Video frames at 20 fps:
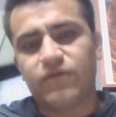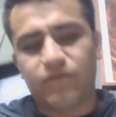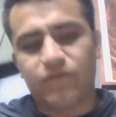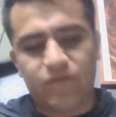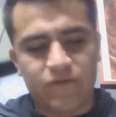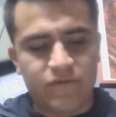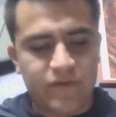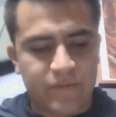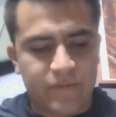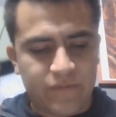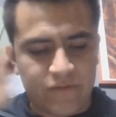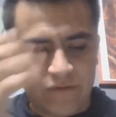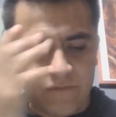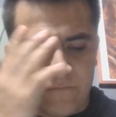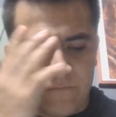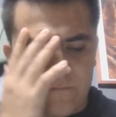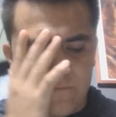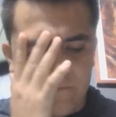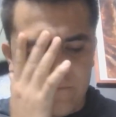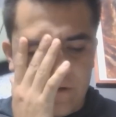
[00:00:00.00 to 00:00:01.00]
flow at point
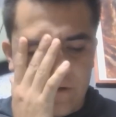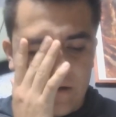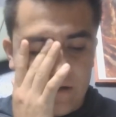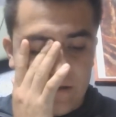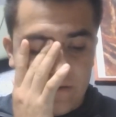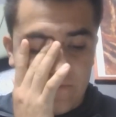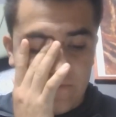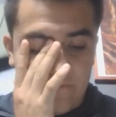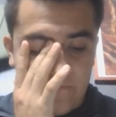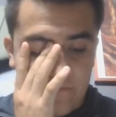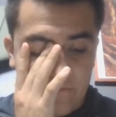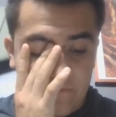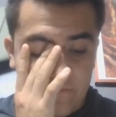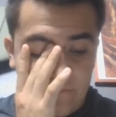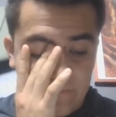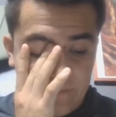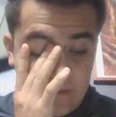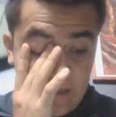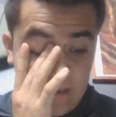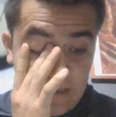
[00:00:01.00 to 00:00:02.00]
1, flow
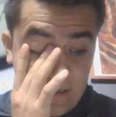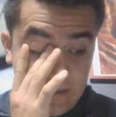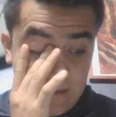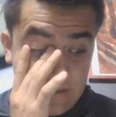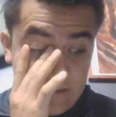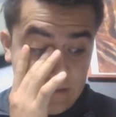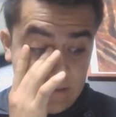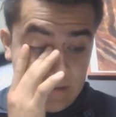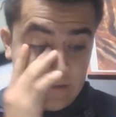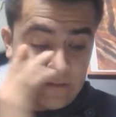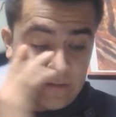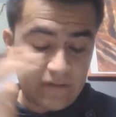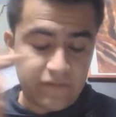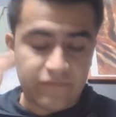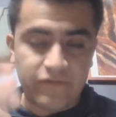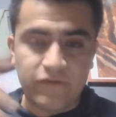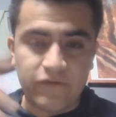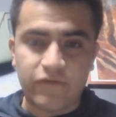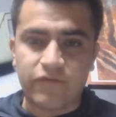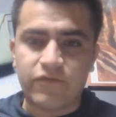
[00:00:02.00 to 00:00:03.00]
from tank, the
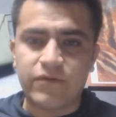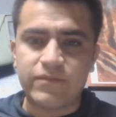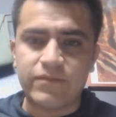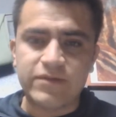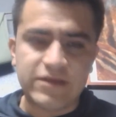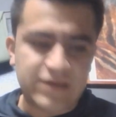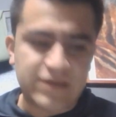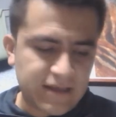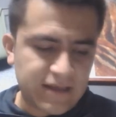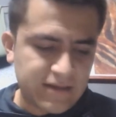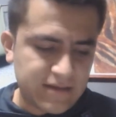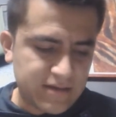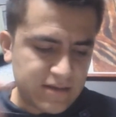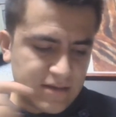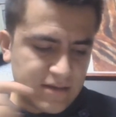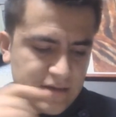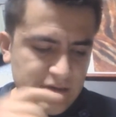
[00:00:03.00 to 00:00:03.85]
flow from the tank.